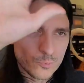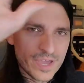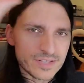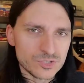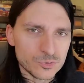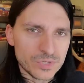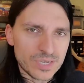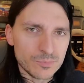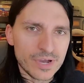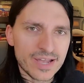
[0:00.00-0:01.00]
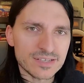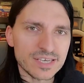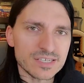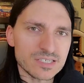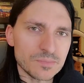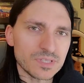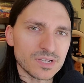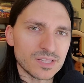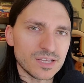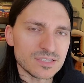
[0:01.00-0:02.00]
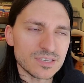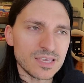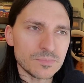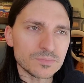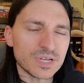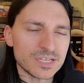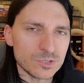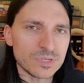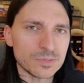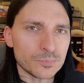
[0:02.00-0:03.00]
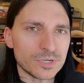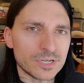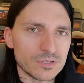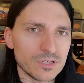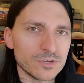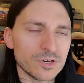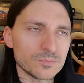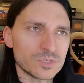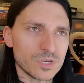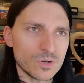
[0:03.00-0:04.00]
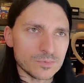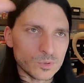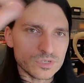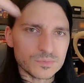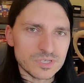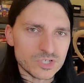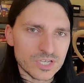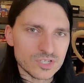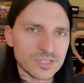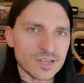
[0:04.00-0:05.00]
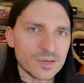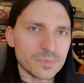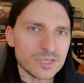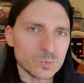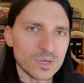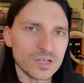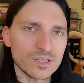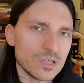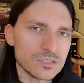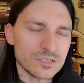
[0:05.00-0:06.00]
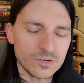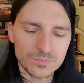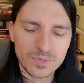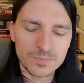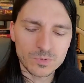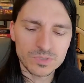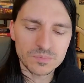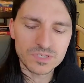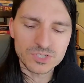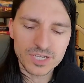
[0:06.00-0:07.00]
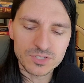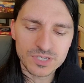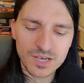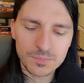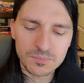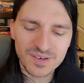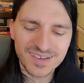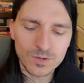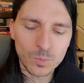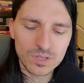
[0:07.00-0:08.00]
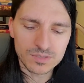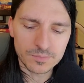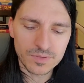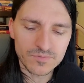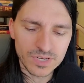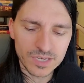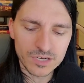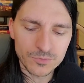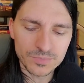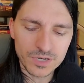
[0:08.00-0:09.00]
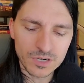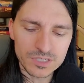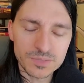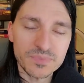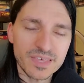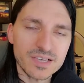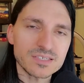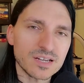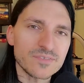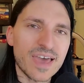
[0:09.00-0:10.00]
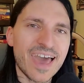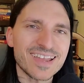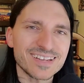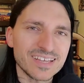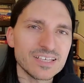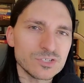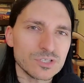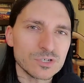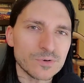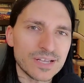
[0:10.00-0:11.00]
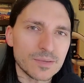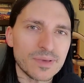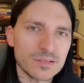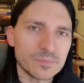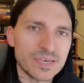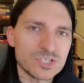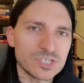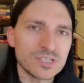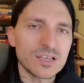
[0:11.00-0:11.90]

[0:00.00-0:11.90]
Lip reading: red tree branding is something that I'd like to keep, but I do need a prettier logo, so I'm going to be changing that up as well. Also, I'm going to be changing up my welcome video. There are some things that I've added into the great amalgamation